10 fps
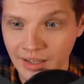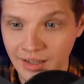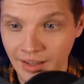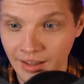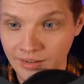
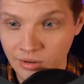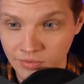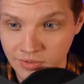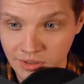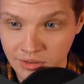and end
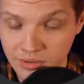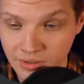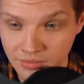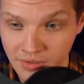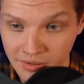of
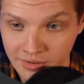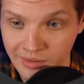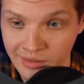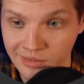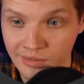security fixes